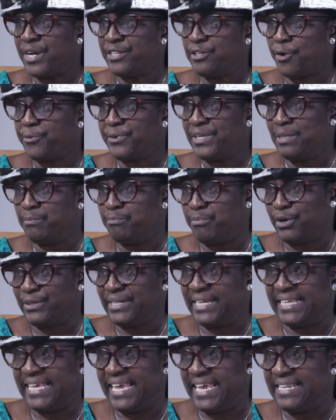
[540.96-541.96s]
were not really
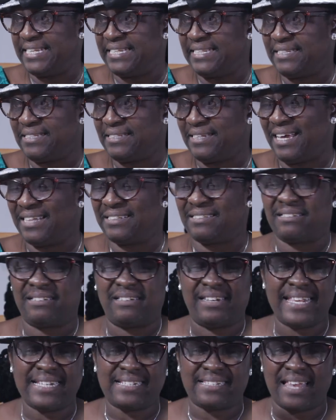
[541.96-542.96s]
born again until
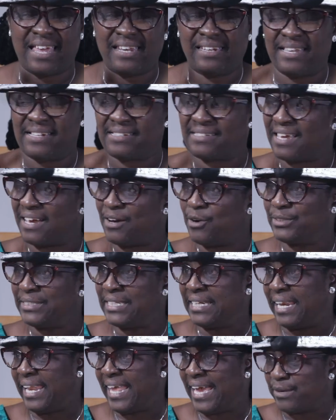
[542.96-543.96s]
later
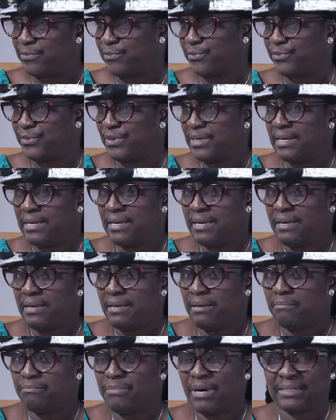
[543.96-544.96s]
on in life.
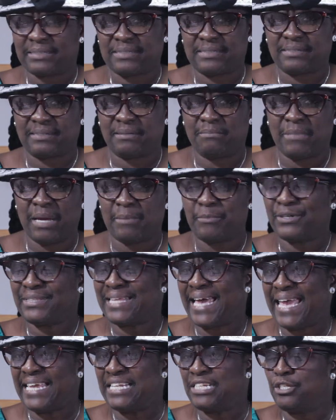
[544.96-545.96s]
But my
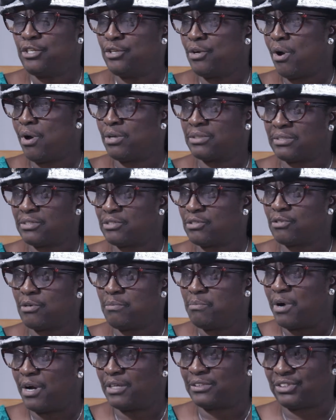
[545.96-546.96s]
mother endured
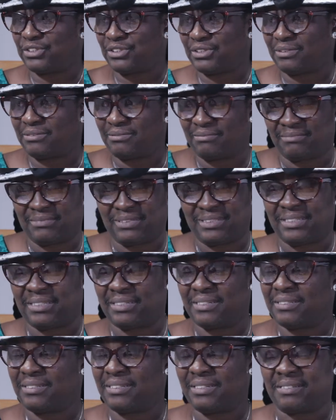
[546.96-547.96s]
so much.
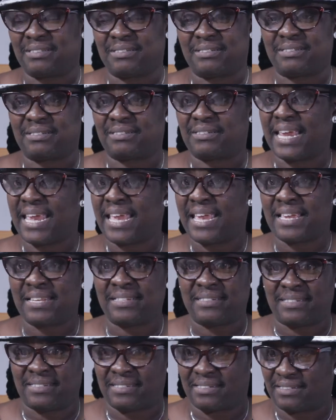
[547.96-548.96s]
She
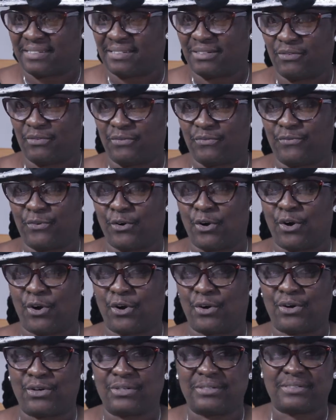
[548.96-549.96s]
stayed
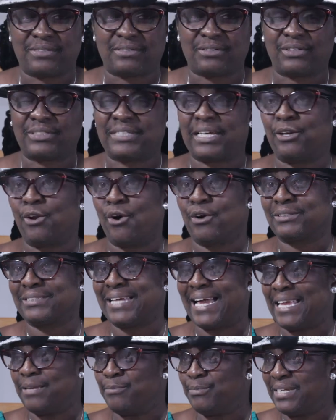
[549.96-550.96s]
for such a long
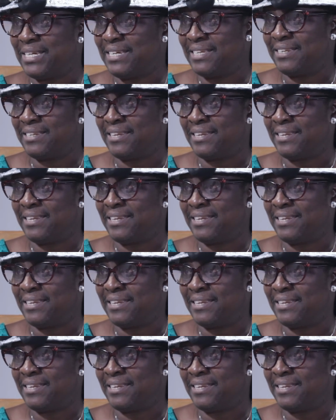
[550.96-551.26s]
time